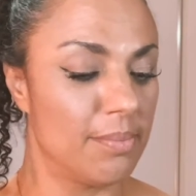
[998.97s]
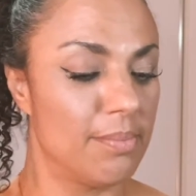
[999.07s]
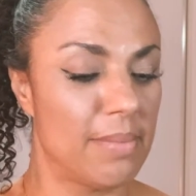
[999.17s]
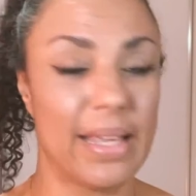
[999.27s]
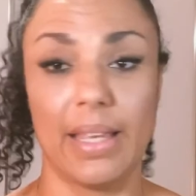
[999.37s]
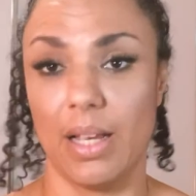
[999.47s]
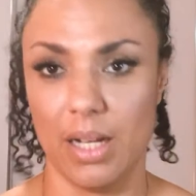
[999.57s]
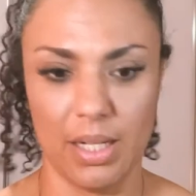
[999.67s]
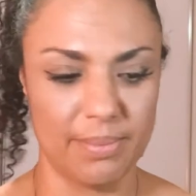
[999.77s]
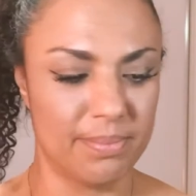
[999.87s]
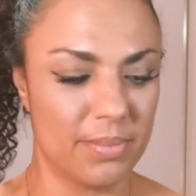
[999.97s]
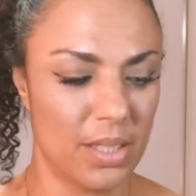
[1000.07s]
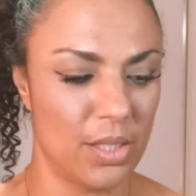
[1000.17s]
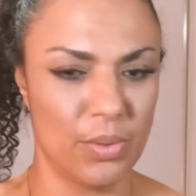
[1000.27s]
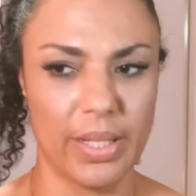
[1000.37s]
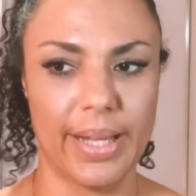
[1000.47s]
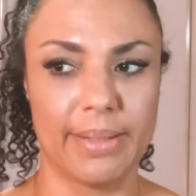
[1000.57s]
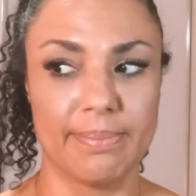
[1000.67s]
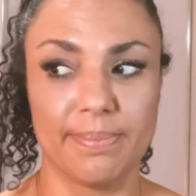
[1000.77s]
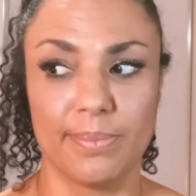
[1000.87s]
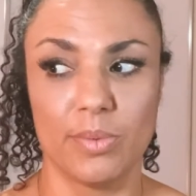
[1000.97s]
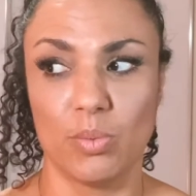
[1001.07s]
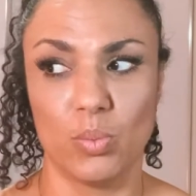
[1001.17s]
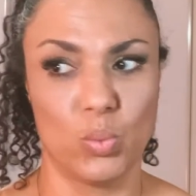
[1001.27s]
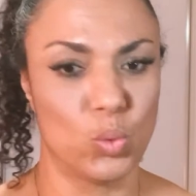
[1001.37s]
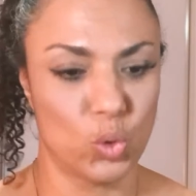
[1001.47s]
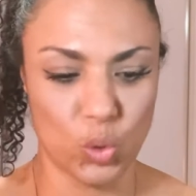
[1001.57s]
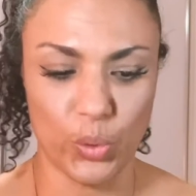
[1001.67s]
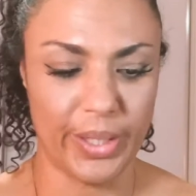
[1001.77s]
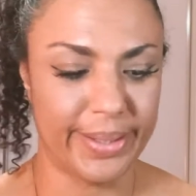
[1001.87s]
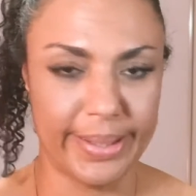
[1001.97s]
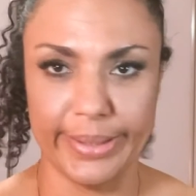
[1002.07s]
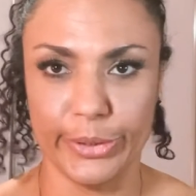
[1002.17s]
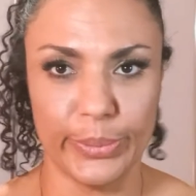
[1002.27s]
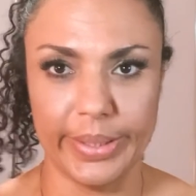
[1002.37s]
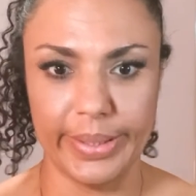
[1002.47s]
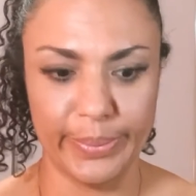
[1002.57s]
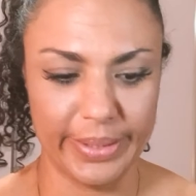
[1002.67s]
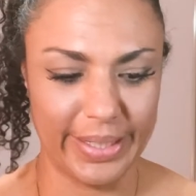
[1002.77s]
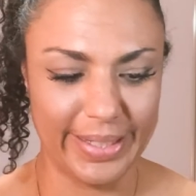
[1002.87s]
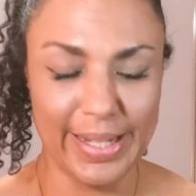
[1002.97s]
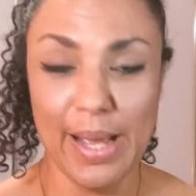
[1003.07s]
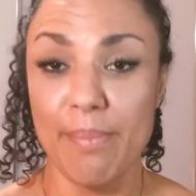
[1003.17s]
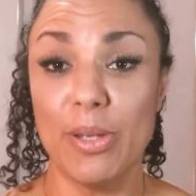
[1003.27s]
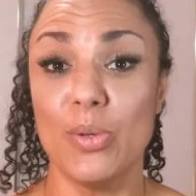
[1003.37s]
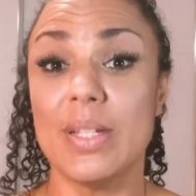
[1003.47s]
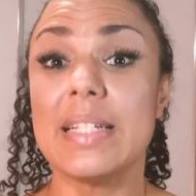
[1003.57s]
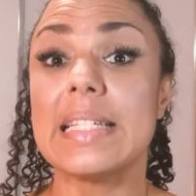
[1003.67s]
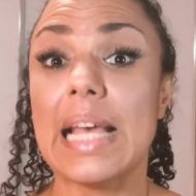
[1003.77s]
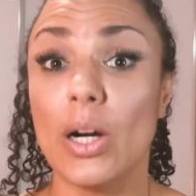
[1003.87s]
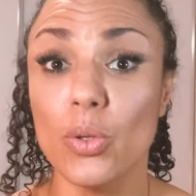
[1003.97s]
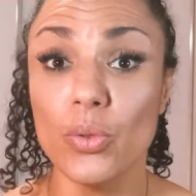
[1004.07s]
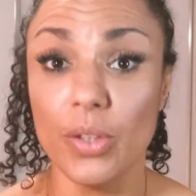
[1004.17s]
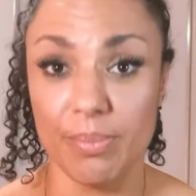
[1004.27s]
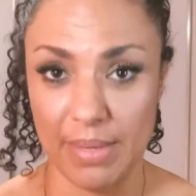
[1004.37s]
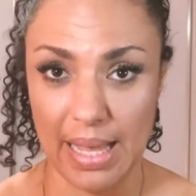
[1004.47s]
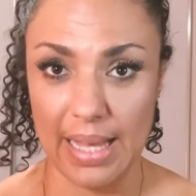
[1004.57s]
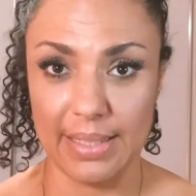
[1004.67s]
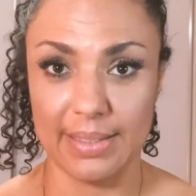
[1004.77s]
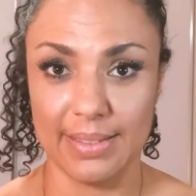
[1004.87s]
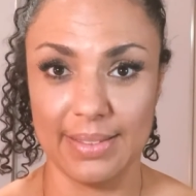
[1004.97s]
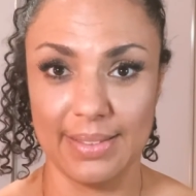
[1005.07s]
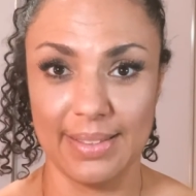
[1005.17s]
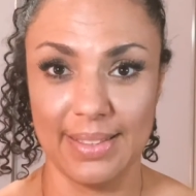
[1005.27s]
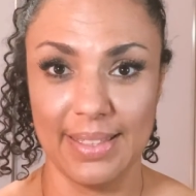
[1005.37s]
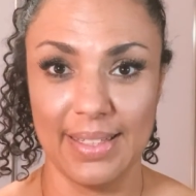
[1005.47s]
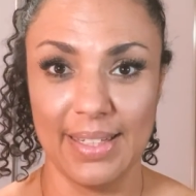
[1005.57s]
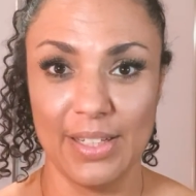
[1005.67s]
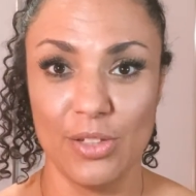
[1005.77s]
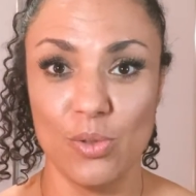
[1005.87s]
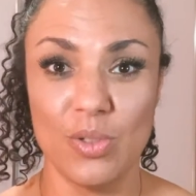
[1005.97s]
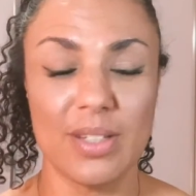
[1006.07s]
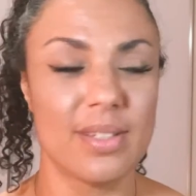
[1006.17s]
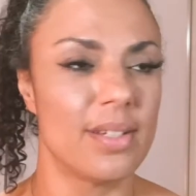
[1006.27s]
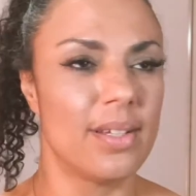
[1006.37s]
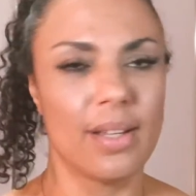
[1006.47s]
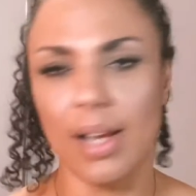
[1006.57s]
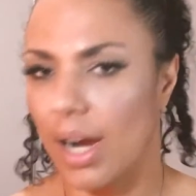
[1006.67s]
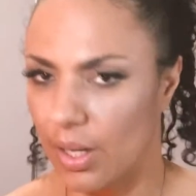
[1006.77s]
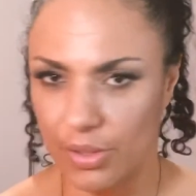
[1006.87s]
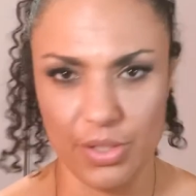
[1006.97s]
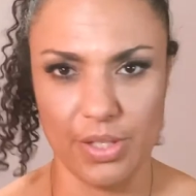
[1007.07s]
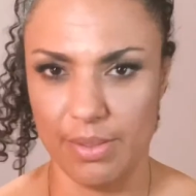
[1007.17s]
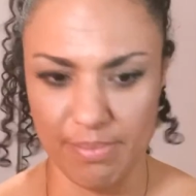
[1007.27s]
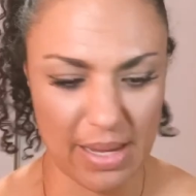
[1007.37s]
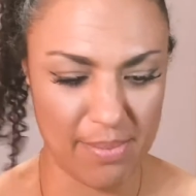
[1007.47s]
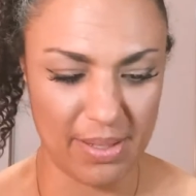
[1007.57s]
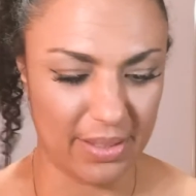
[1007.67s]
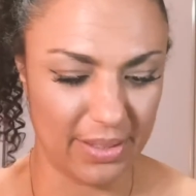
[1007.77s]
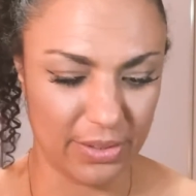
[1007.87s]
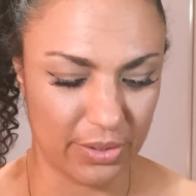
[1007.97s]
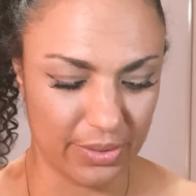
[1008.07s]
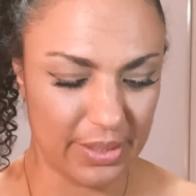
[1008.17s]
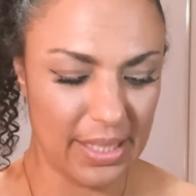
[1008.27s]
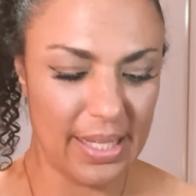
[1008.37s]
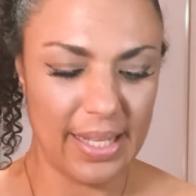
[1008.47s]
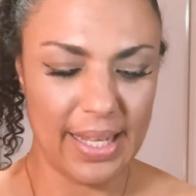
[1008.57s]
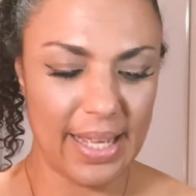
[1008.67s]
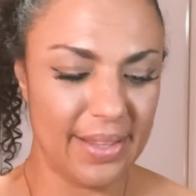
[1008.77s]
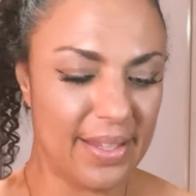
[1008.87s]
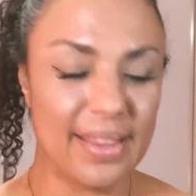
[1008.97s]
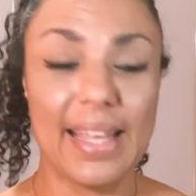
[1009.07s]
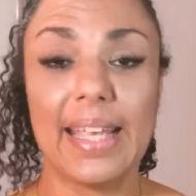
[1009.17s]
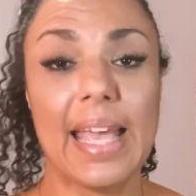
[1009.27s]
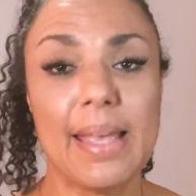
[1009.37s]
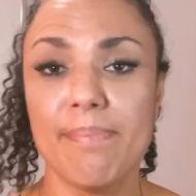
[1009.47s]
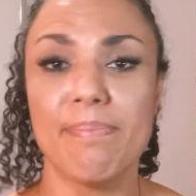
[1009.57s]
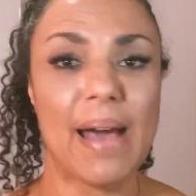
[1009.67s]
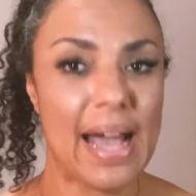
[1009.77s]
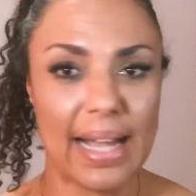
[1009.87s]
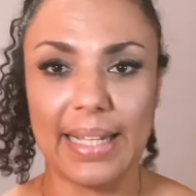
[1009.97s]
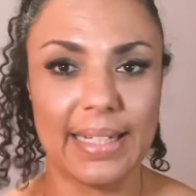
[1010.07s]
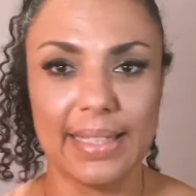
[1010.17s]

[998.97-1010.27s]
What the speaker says: making art, and you were like, sorry, can't do anything with that. But you didn't tell them that. You just encouraged them maybe a little. And then they came back